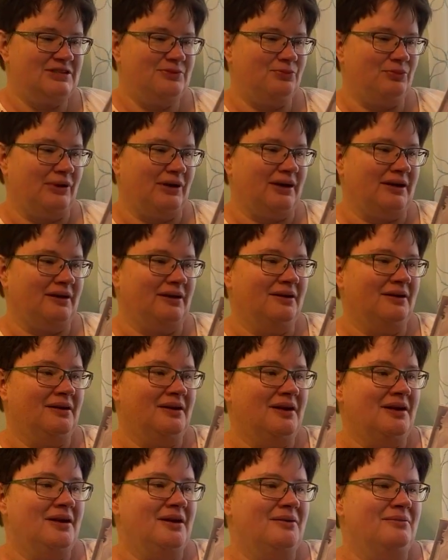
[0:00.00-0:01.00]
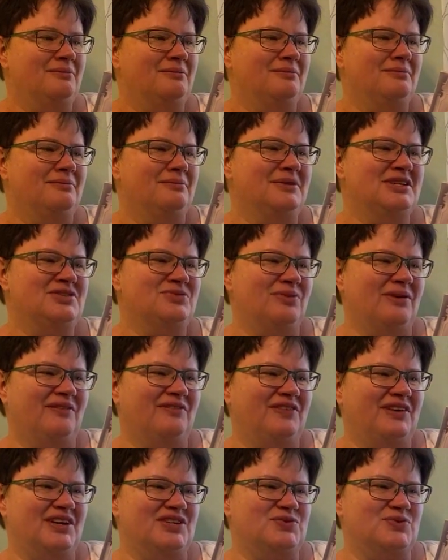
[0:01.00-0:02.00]
spring, Miss
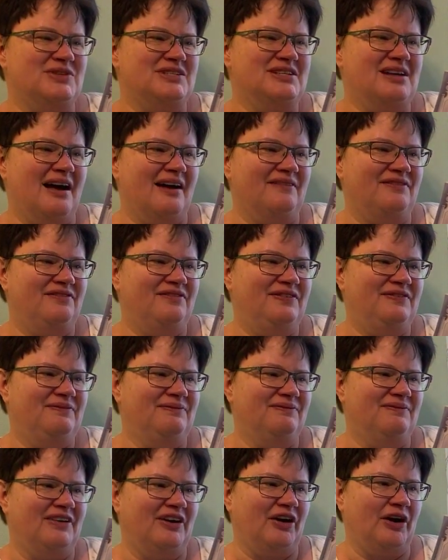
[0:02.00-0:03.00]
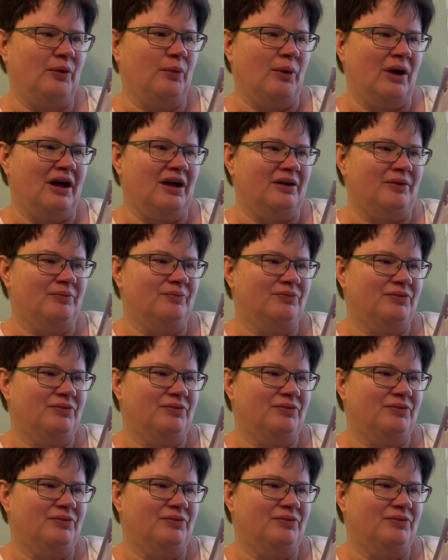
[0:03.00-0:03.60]
Rumphius was not very well.